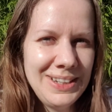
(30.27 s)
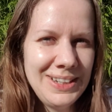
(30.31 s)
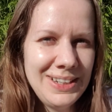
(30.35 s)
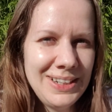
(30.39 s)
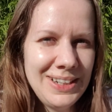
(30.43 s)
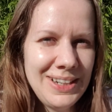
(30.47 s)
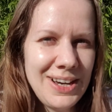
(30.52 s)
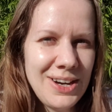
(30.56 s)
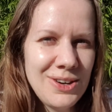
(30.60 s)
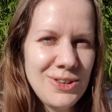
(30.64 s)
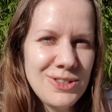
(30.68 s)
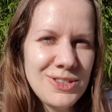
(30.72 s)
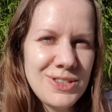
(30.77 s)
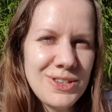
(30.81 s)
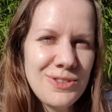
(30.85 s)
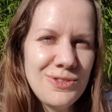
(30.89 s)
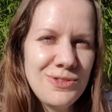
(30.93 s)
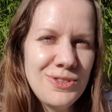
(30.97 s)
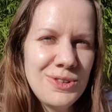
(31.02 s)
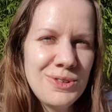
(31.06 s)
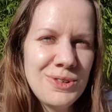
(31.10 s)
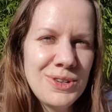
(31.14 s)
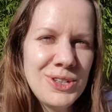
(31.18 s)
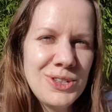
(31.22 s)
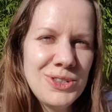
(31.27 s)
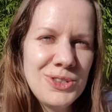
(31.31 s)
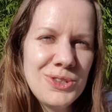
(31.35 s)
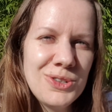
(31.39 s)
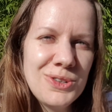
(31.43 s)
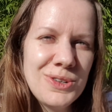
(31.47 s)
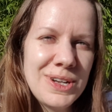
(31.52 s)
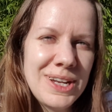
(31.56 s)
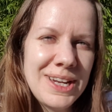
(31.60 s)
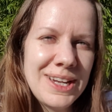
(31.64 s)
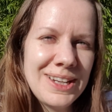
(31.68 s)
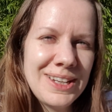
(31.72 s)
How is everyone
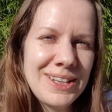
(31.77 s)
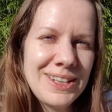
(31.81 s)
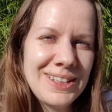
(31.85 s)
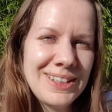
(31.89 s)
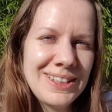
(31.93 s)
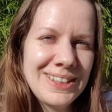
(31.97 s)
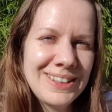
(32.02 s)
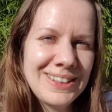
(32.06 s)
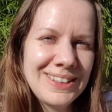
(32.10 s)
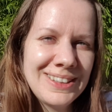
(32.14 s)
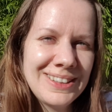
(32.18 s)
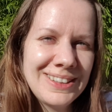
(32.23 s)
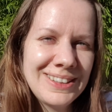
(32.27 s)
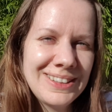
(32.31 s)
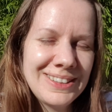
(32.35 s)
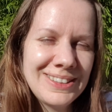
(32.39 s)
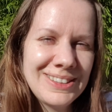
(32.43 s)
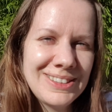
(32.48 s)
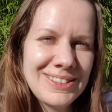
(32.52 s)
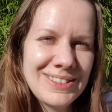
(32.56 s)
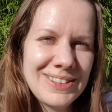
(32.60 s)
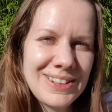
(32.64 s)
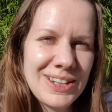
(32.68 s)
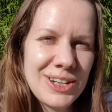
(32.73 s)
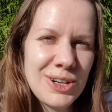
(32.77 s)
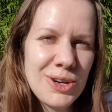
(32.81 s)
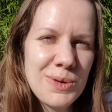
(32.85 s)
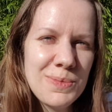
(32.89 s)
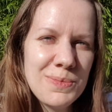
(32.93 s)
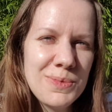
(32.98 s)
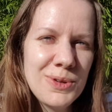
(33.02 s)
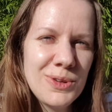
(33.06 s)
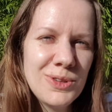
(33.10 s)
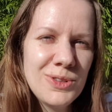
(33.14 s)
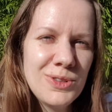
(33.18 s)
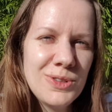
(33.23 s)
doing? I
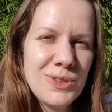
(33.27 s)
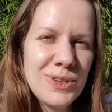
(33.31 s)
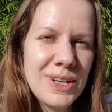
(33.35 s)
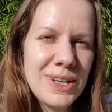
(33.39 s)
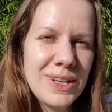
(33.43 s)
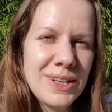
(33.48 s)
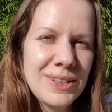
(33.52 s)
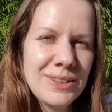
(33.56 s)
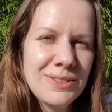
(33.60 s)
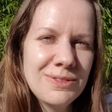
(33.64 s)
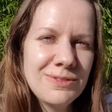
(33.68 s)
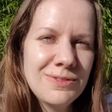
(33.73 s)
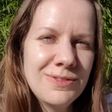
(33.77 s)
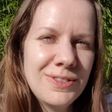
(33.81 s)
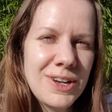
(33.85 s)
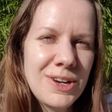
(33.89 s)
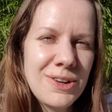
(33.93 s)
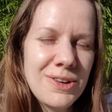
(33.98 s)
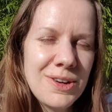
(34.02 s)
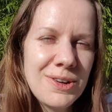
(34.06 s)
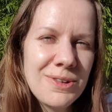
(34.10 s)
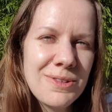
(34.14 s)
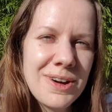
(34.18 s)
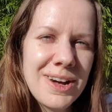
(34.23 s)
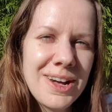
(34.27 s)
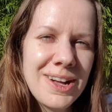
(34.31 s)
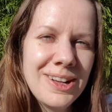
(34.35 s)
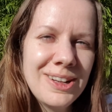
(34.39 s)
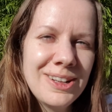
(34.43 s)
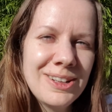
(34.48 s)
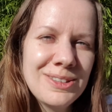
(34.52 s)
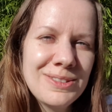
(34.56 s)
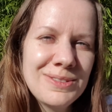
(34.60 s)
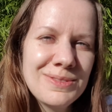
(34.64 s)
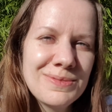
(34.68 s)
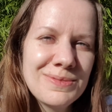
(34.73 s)
hope you're doing very well.